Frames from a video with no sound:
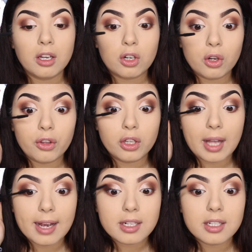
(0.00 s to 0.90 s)
curl their
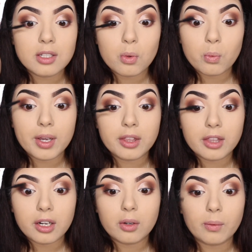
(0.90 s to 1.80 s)
lashes with
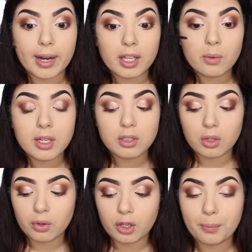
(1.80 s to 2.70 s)
their regular ones,
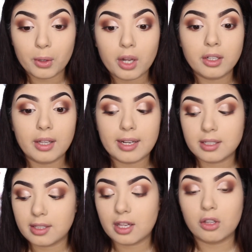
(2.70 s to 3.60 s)
so they'll put on their
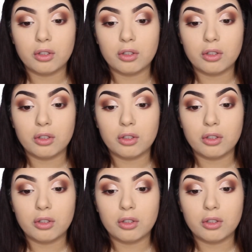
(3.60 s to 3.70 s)
lashes and then